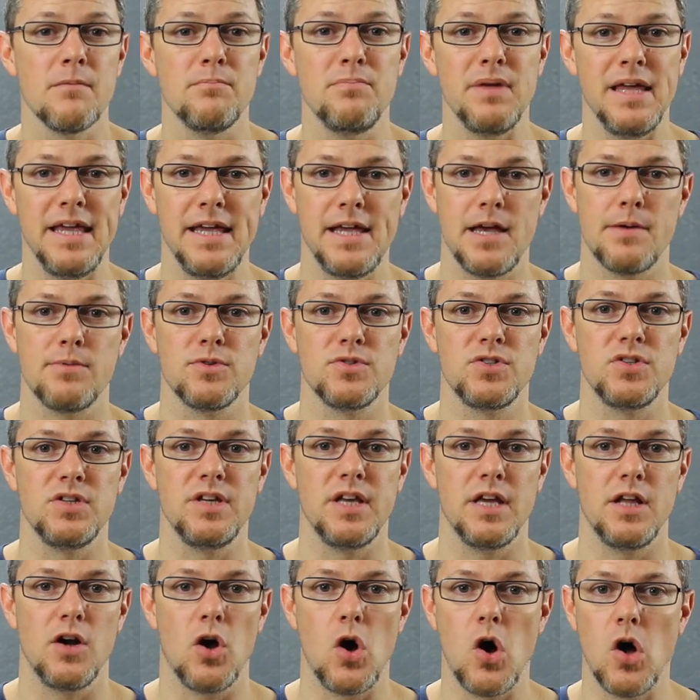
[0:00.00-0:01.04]
being able to
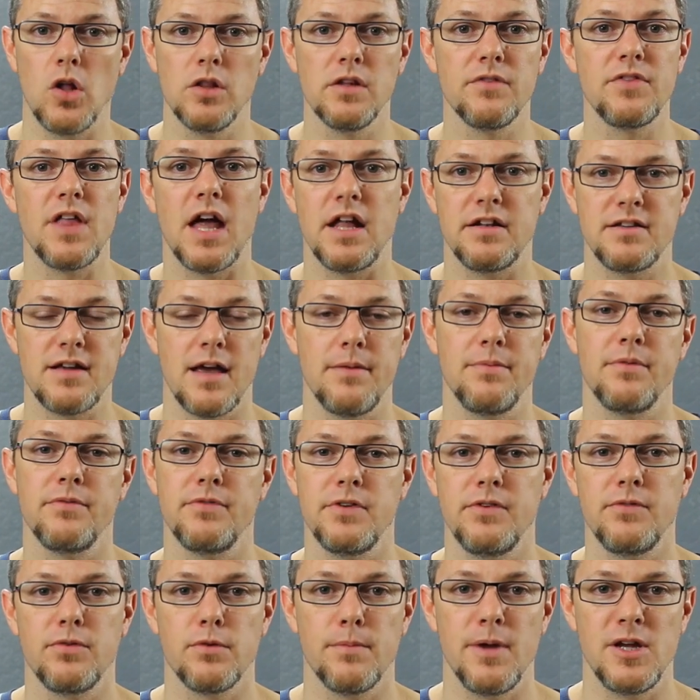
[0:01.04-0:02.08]
get all of that type
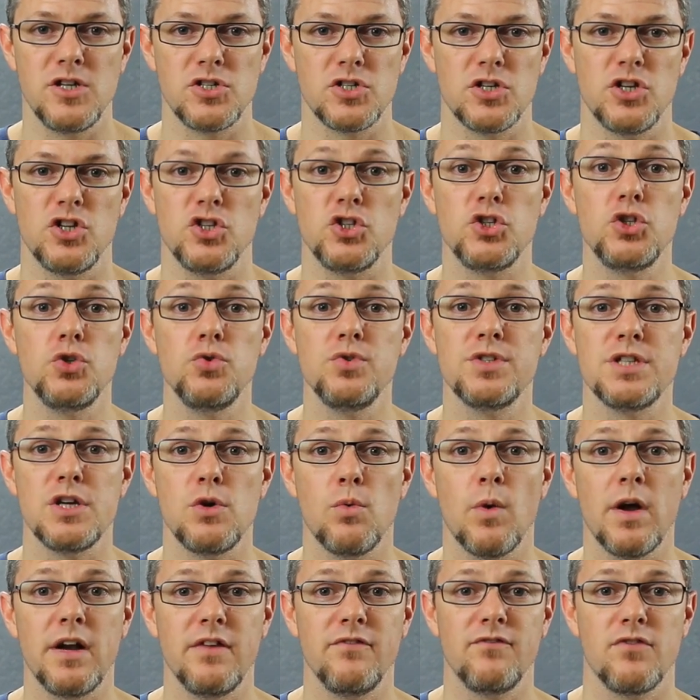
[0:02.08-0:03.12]
of information and
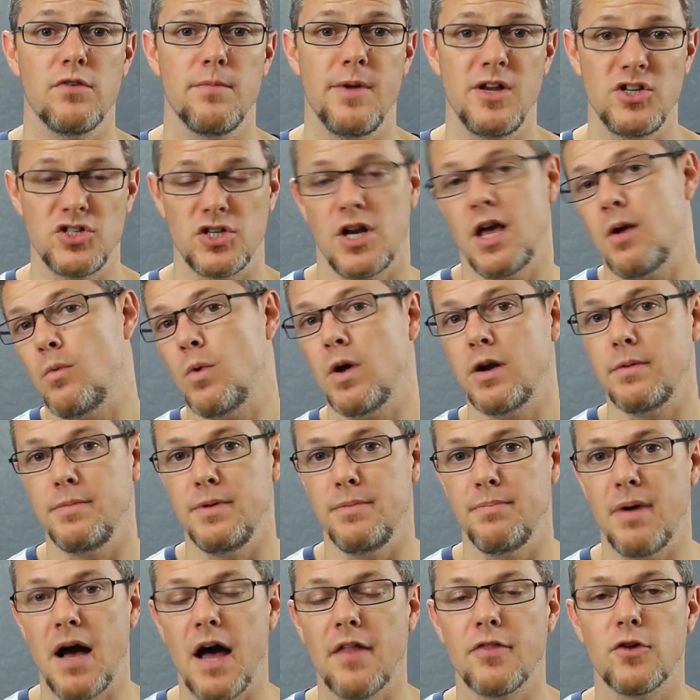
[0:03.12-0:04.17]
choosing what information I want to
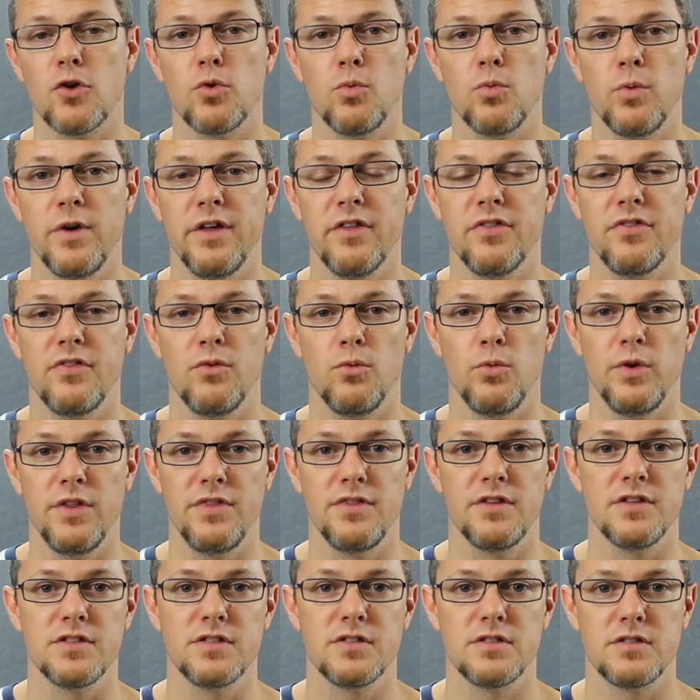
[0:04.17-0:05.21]
be bothered
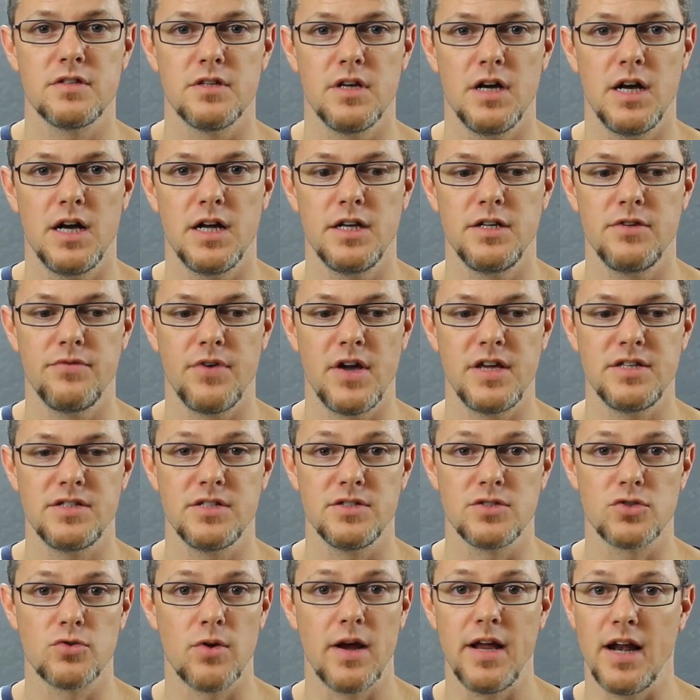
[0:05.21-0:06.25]
with this device
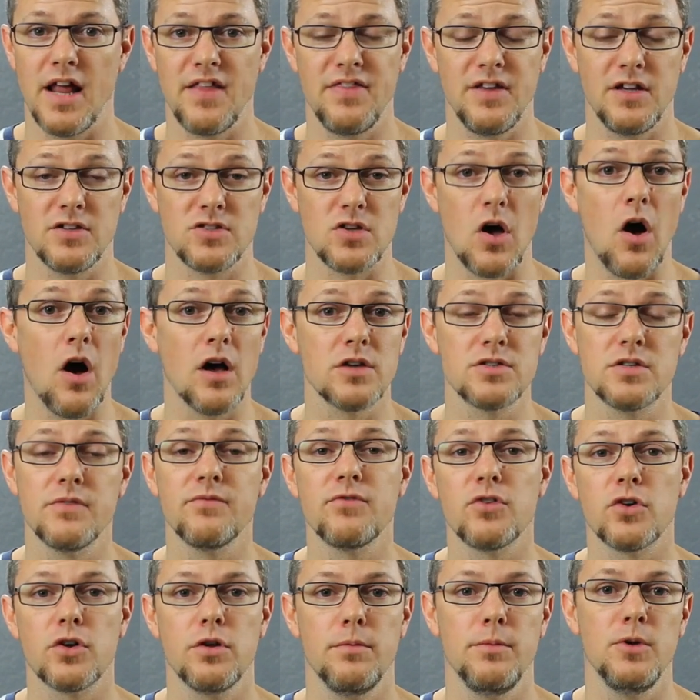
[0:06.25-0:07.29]
is great. I think it's awesome
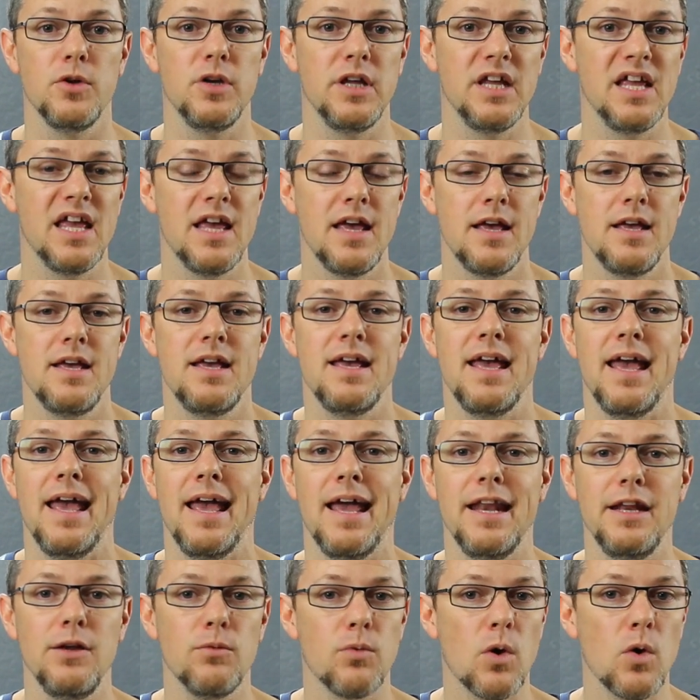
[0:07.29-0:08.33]
for commuting.
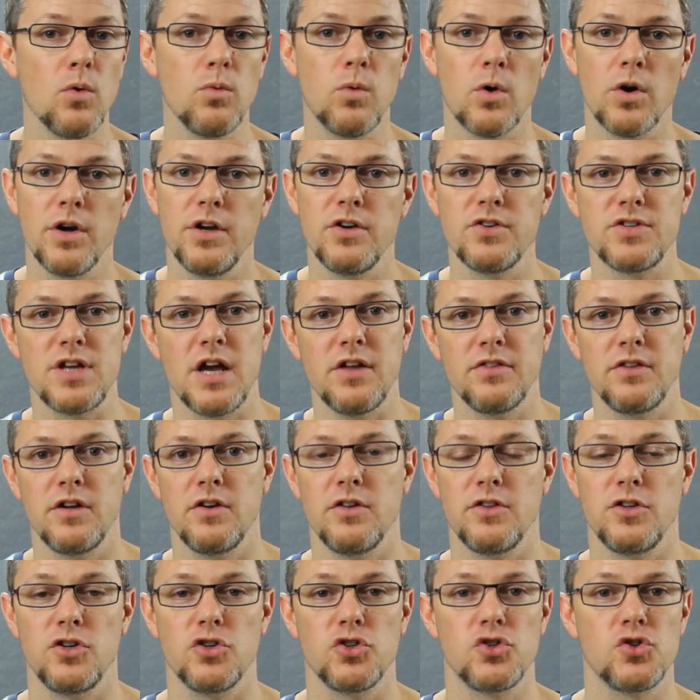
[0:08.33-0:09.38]
any road warriors out
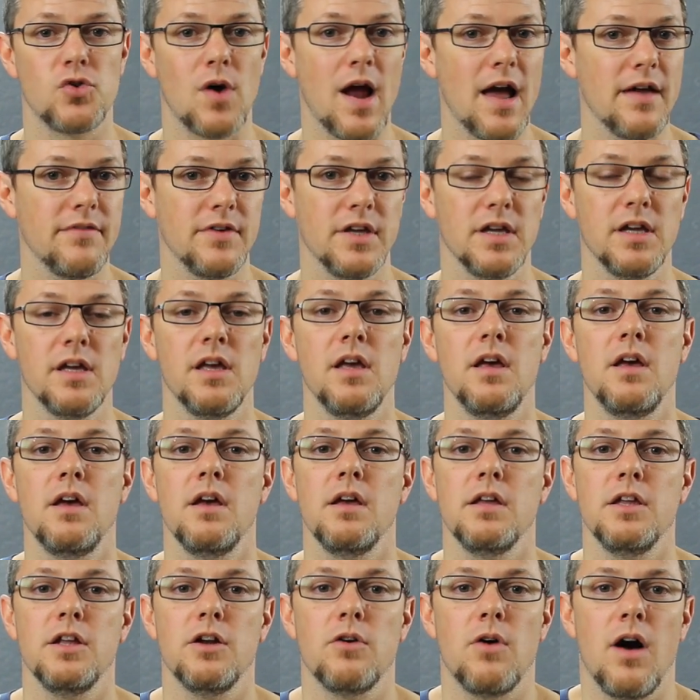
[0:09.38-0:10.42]
there that are driving,
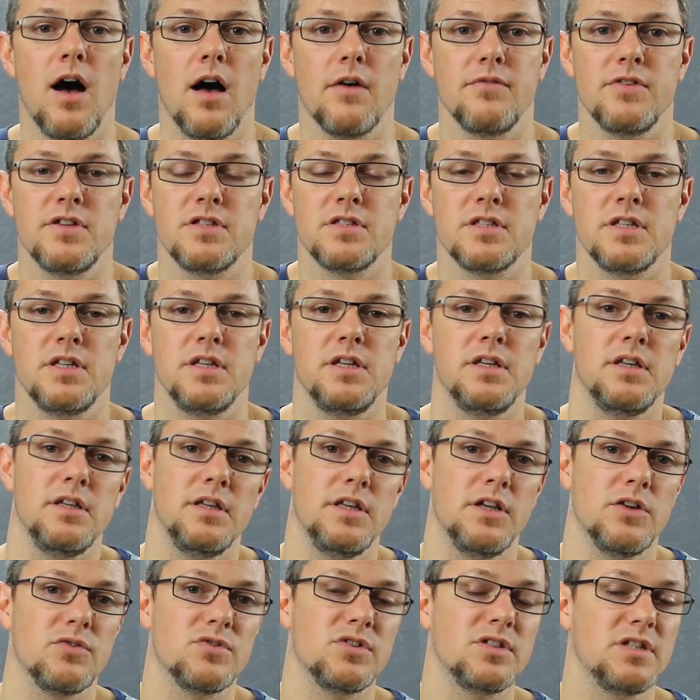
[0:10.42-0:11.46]
obviously,
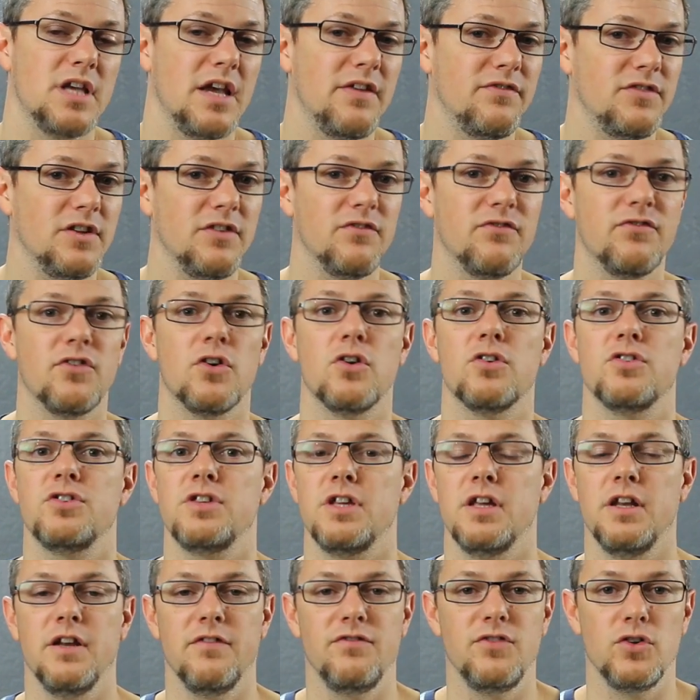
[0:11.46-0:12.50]
safety first.
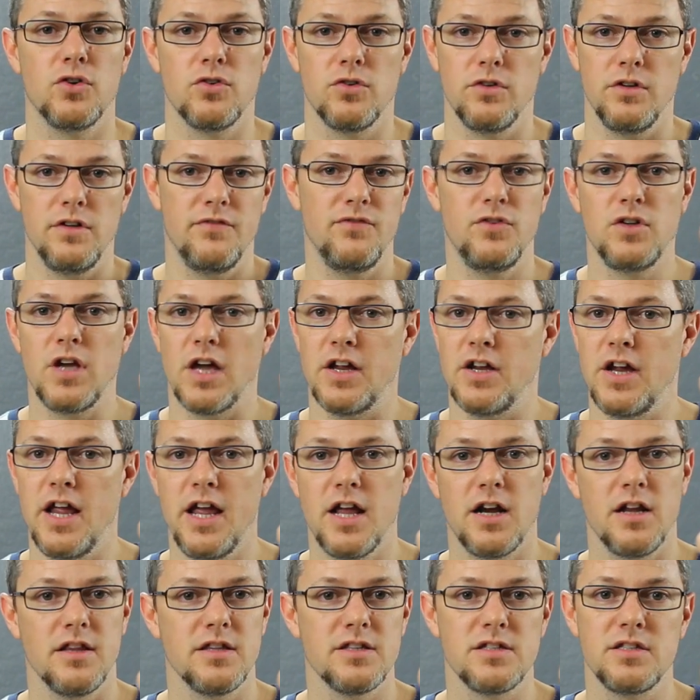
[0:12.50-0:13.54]
And if you've got your
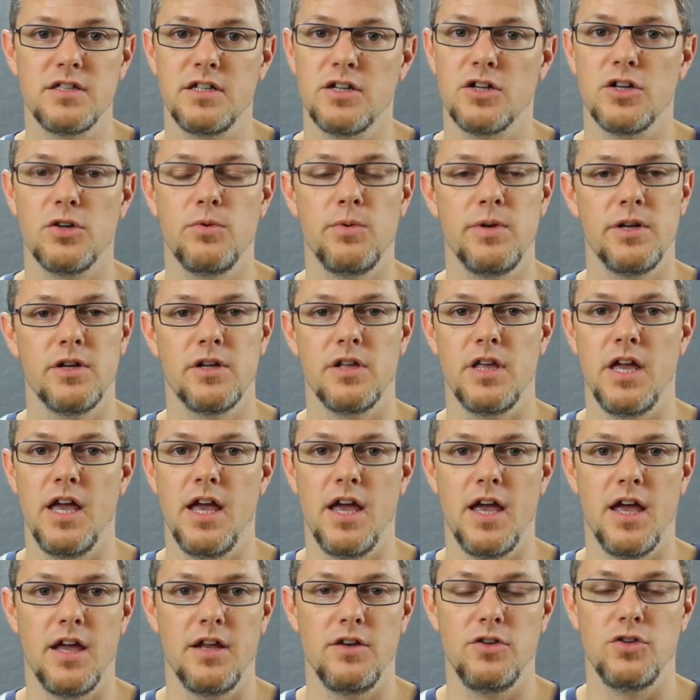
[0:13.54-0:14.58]
hand on the steering wheel
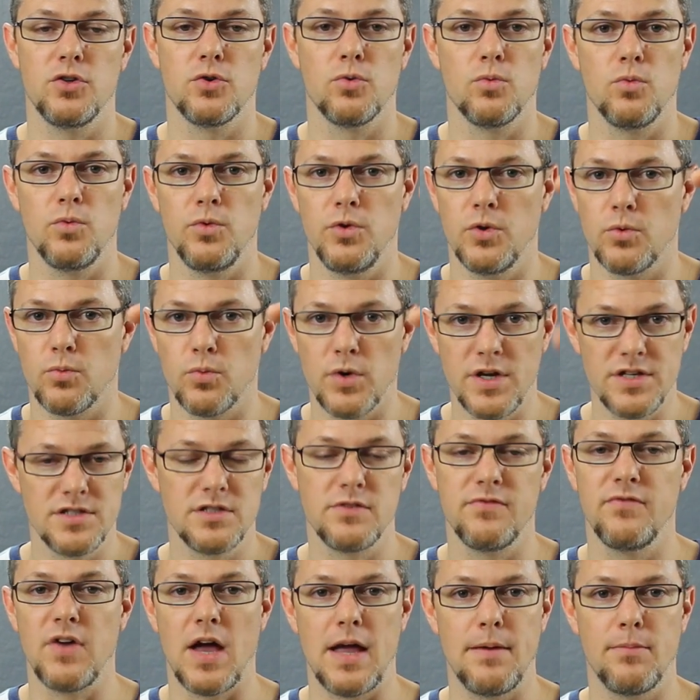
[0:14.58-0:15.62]
and your
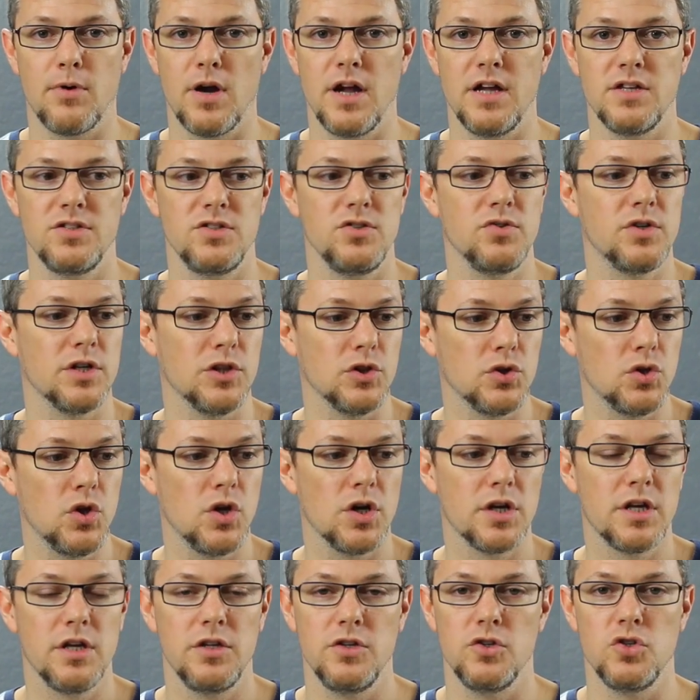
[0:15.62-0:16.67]
wrist vibrates, you can
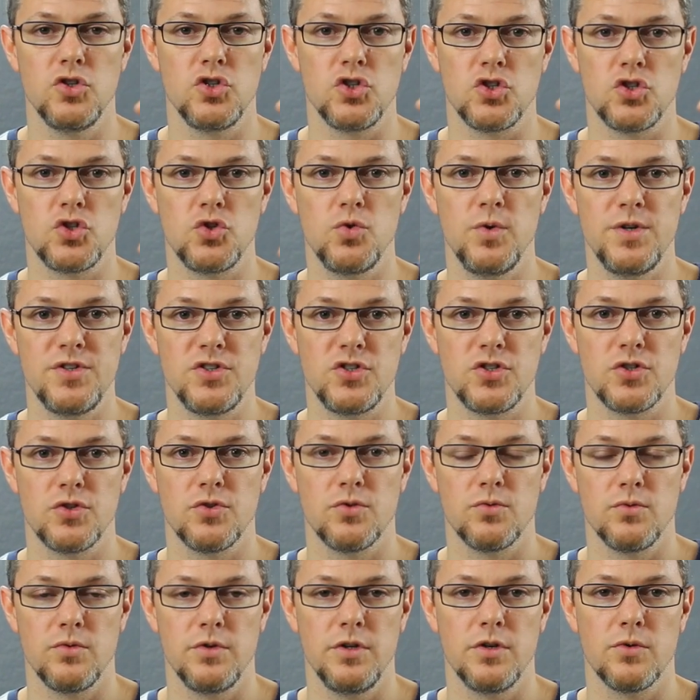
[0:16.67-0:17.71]
look, you just twist
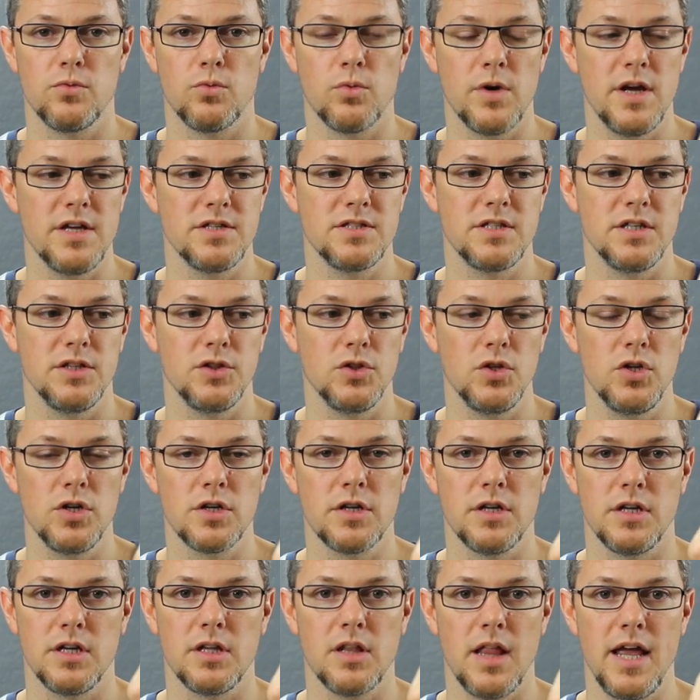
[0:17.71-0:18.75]
your wrist and
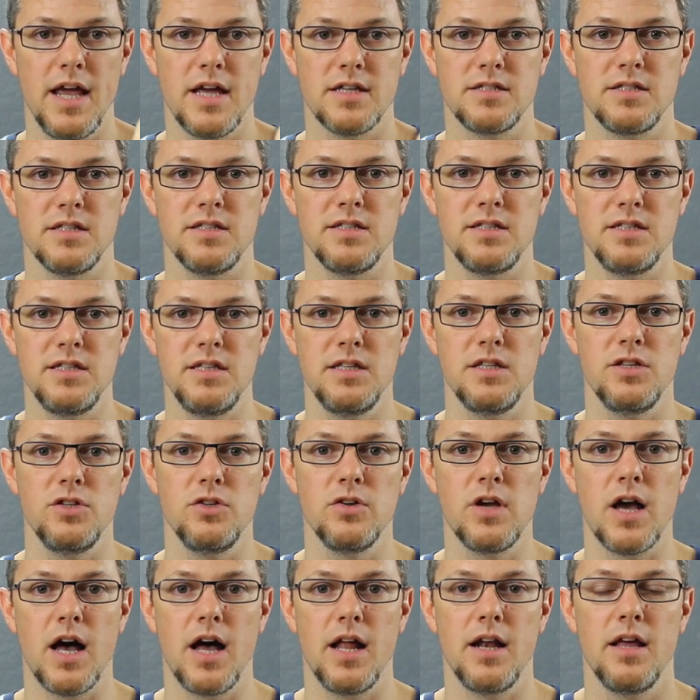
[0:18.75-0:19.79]
look, glance, and see that
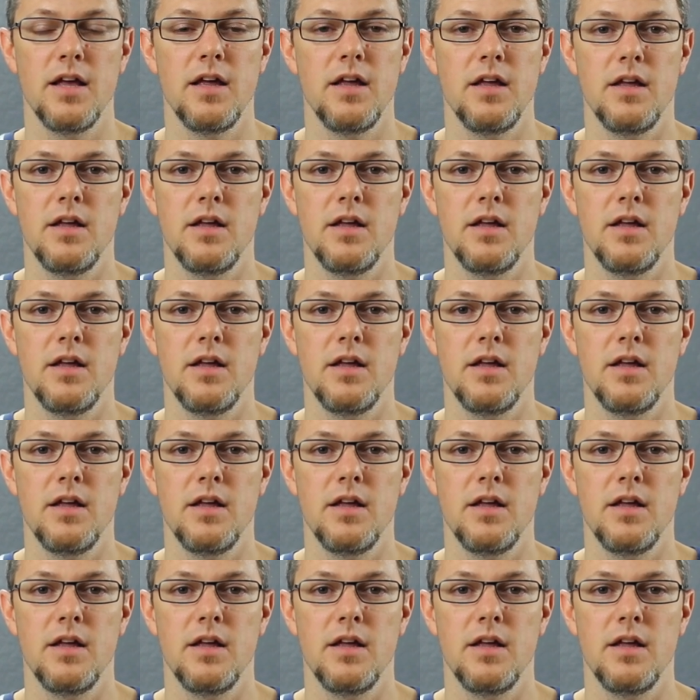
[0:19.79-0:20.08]
you got,